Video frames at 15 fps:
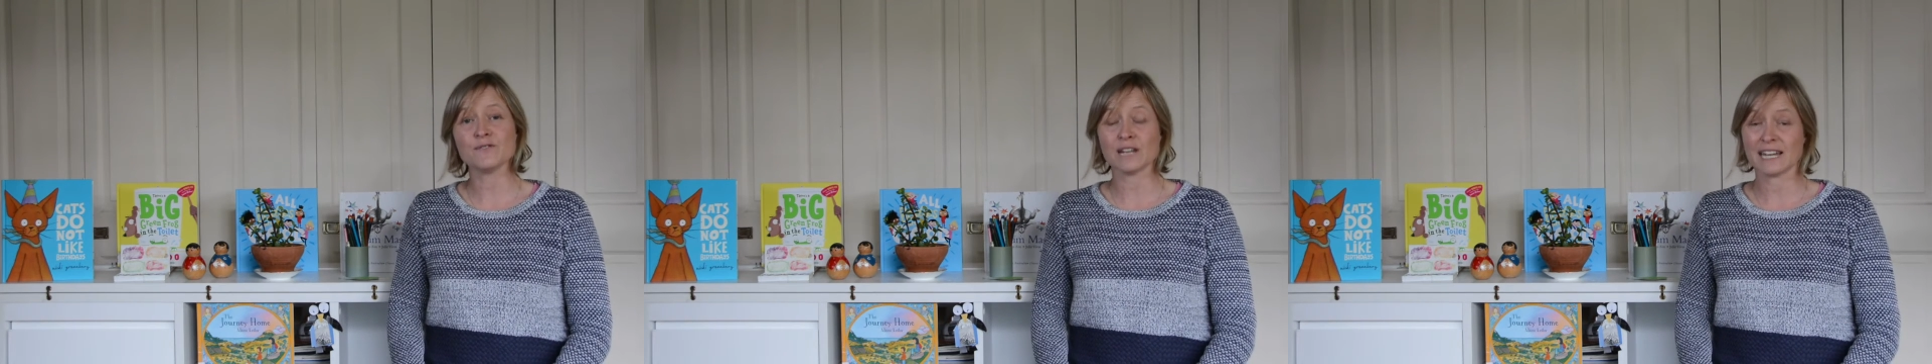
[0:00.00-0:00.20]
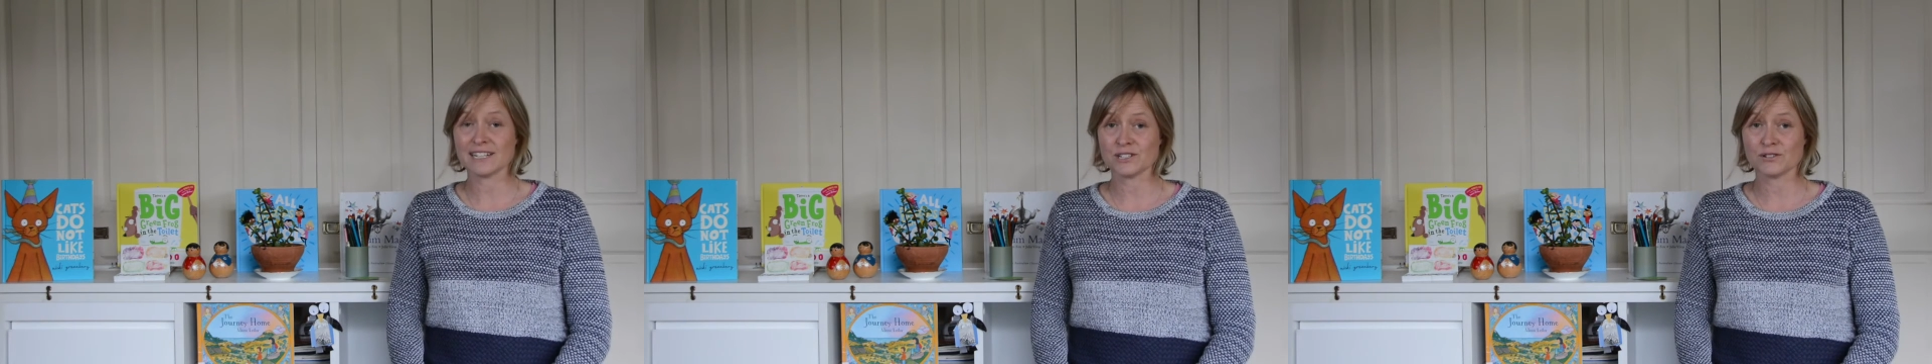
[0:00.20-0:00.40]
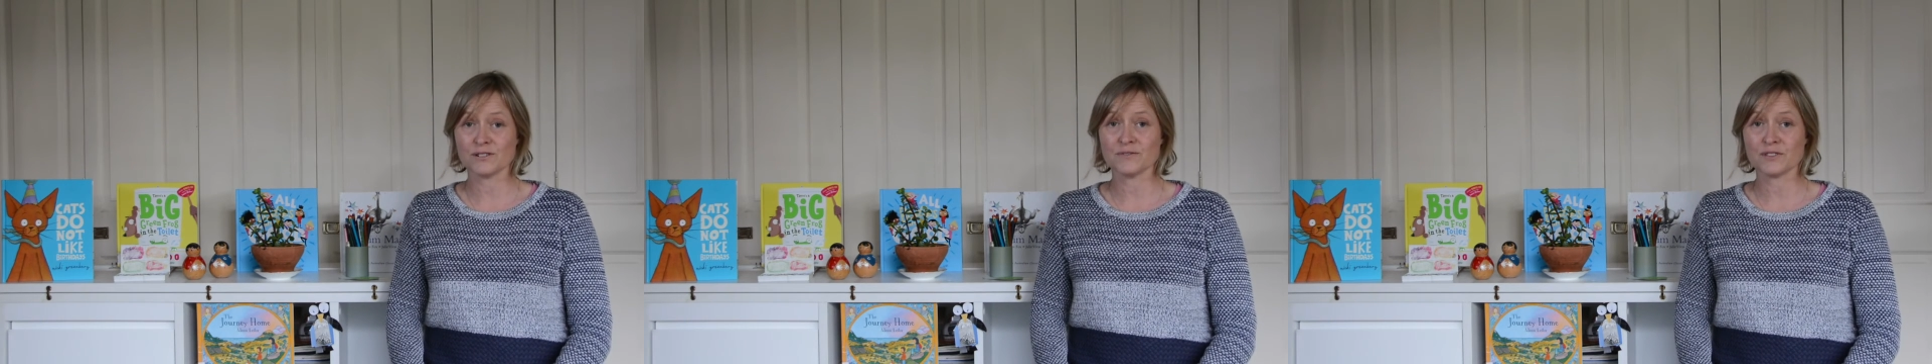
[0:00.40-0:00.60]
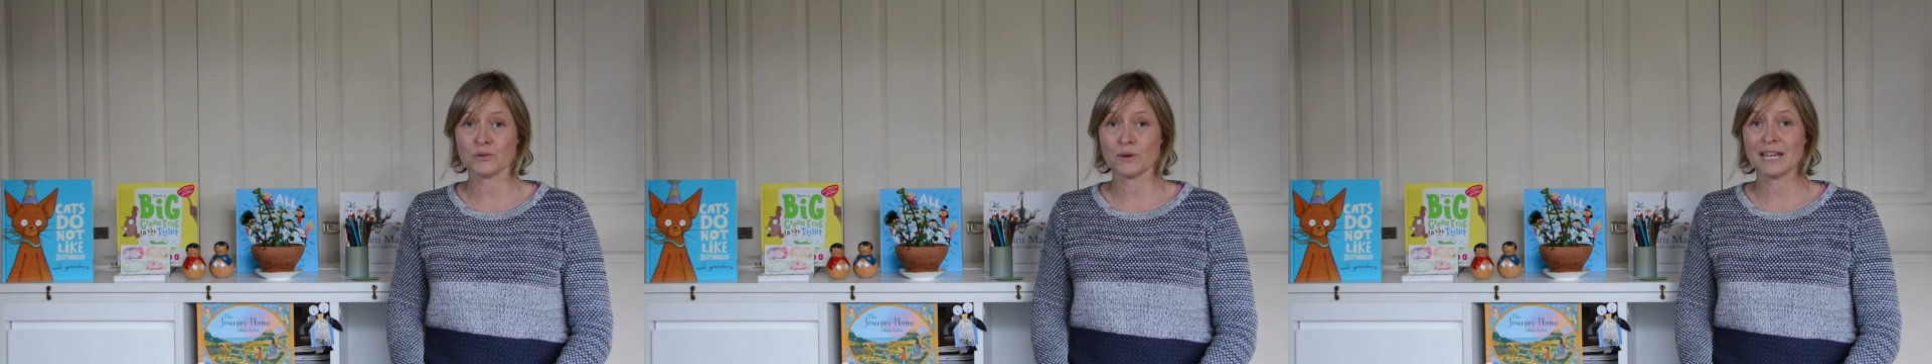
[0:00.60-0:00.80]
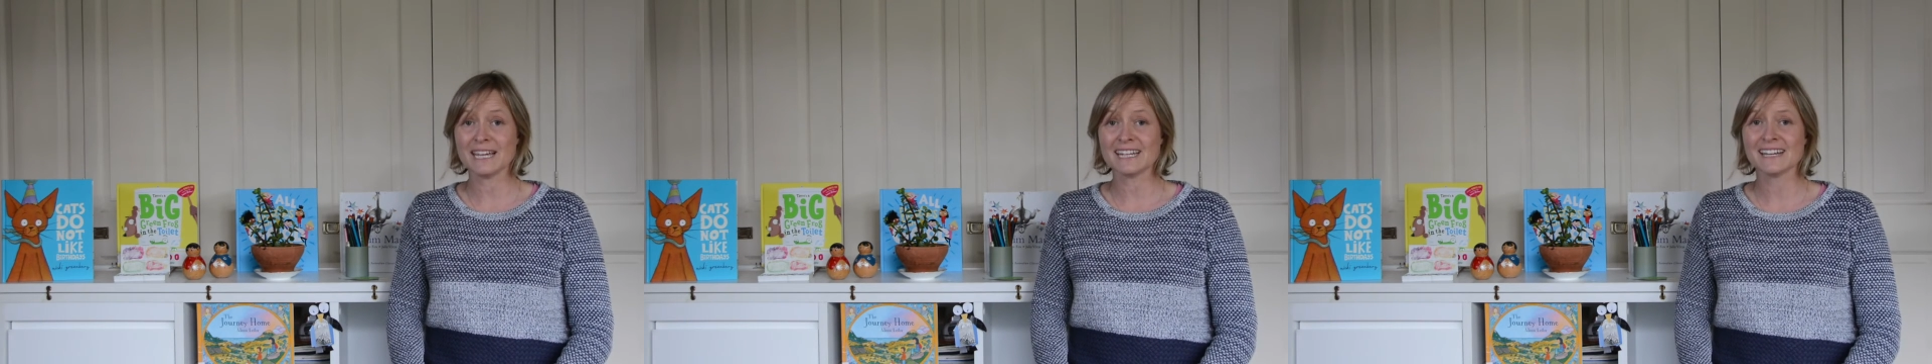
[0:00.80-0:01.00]
for Letter of the
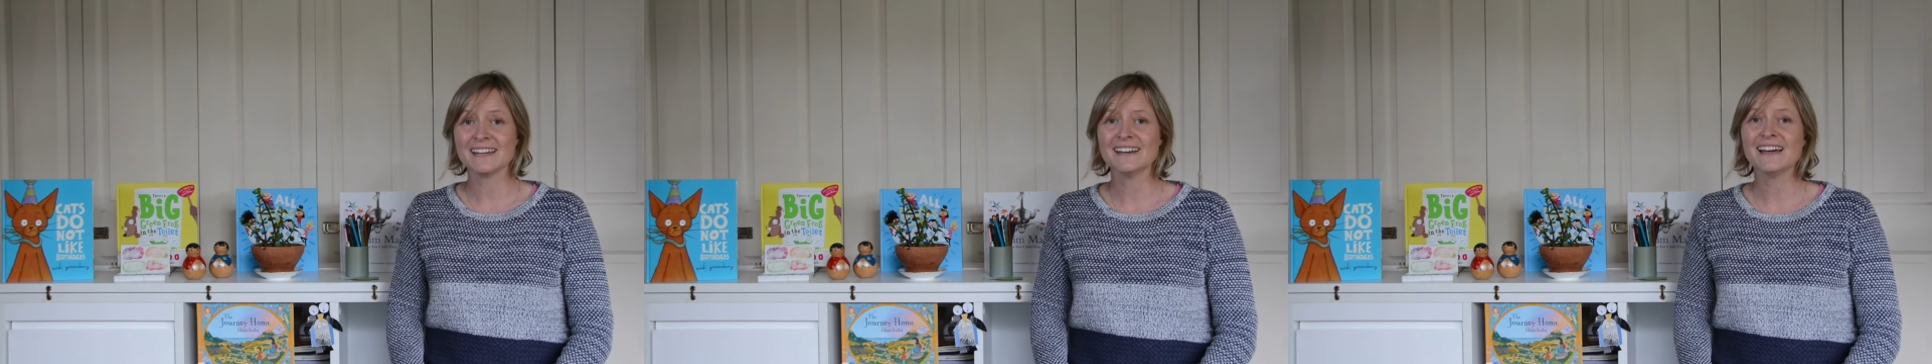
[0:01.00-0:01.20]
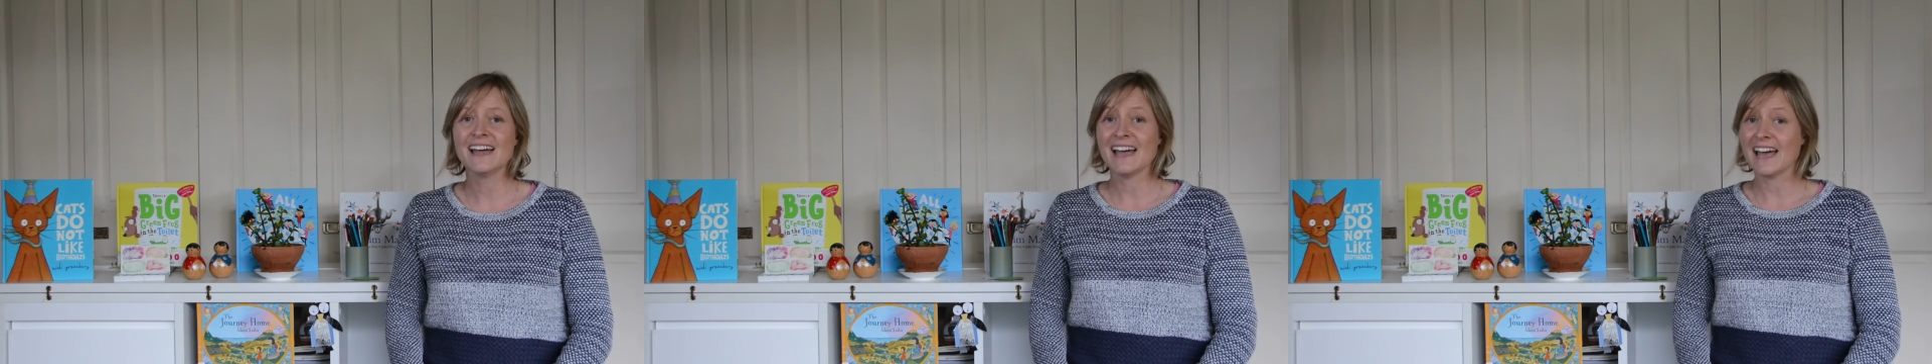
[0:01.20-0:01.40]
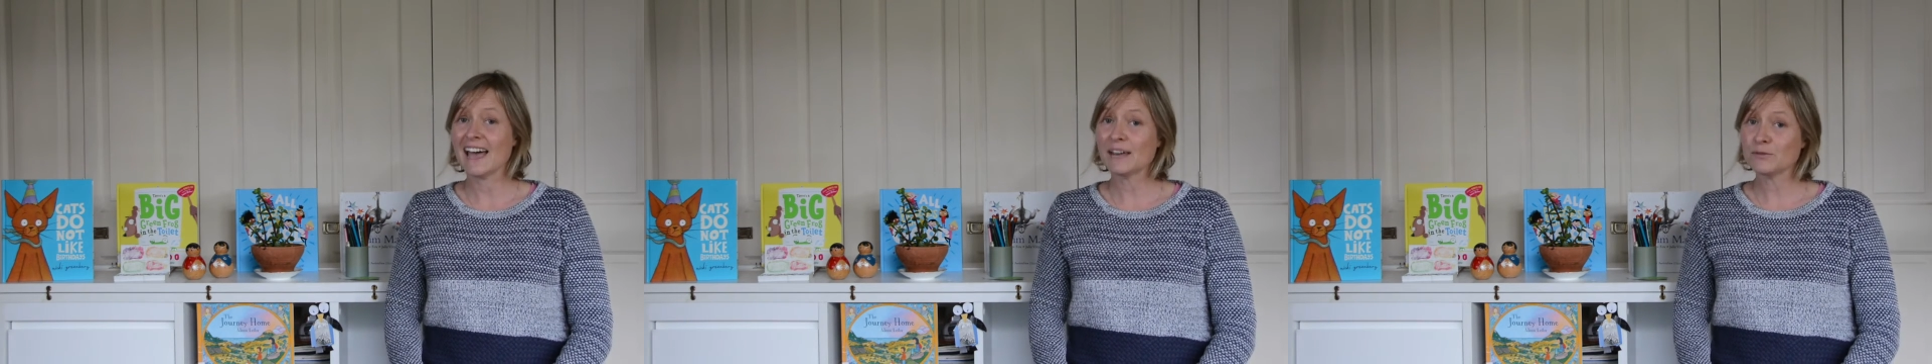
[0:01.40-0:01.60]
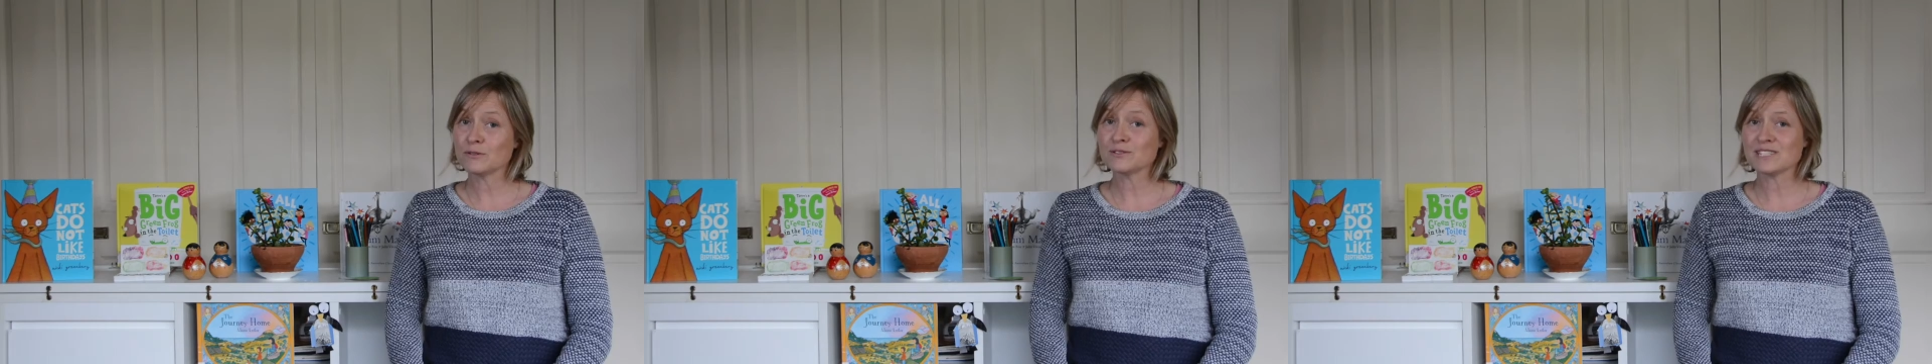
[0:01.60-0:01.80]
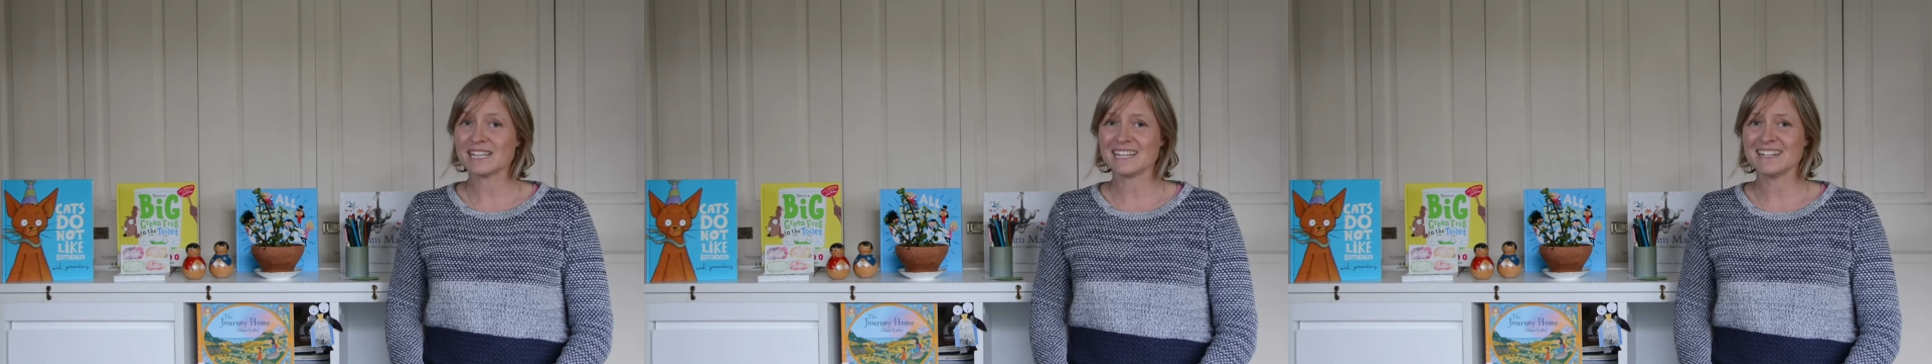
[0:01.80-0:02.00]
Week, and
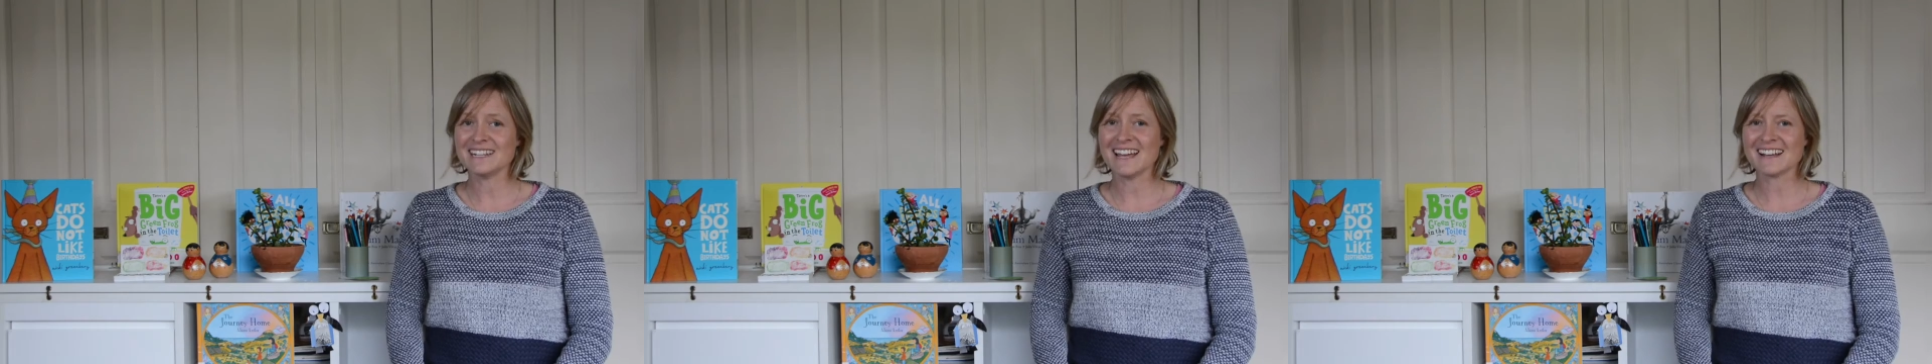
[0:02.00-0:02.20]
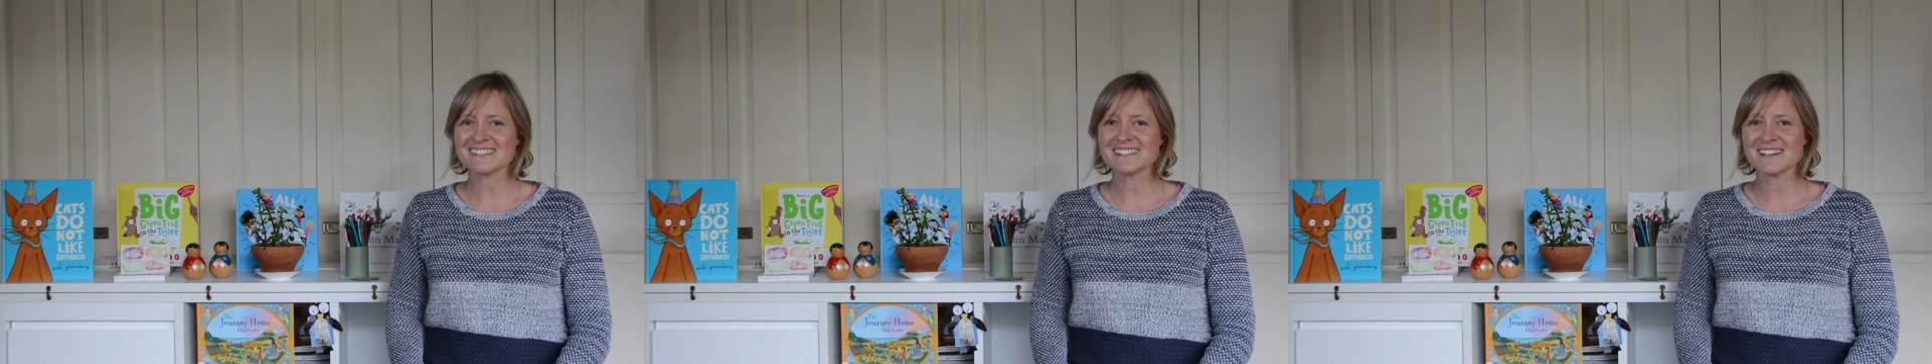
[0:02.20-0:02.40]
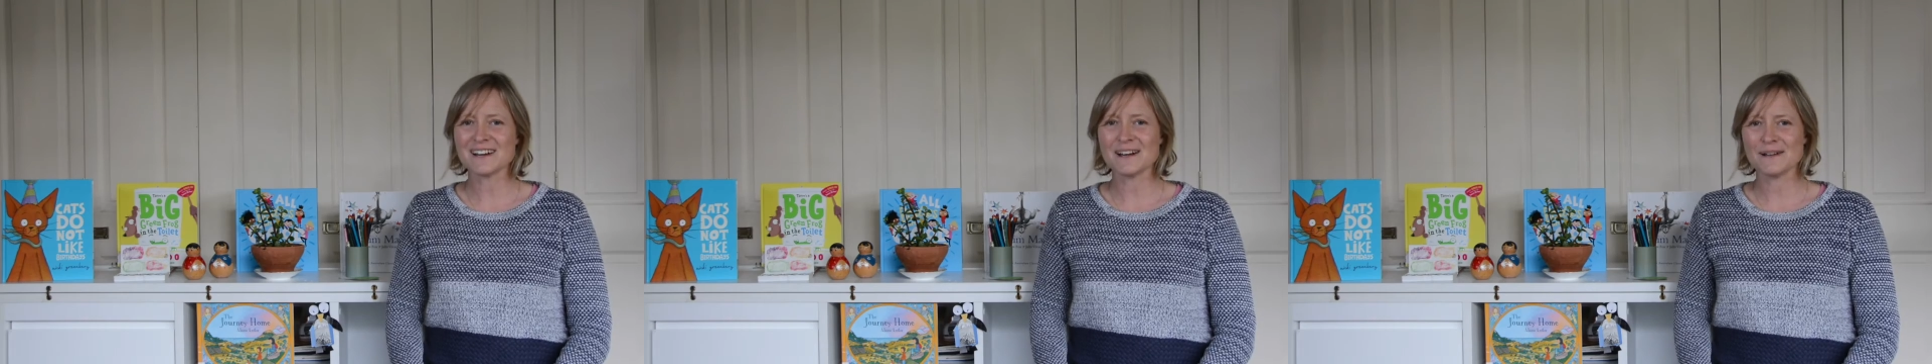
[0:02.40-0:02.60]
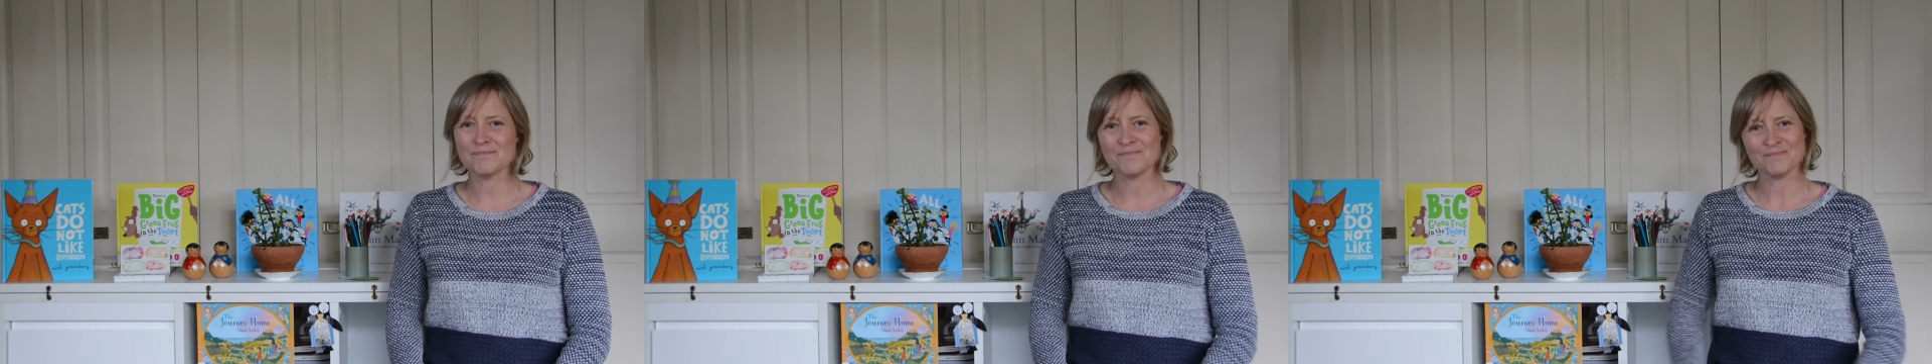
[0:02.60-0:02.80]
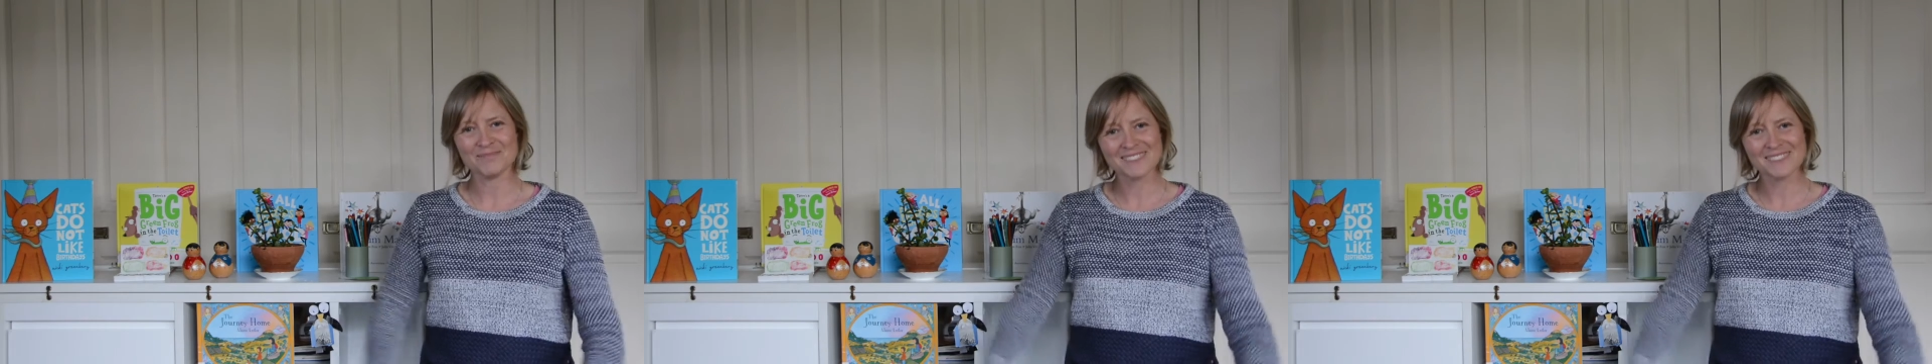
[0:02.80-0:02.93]
we'll see you next time.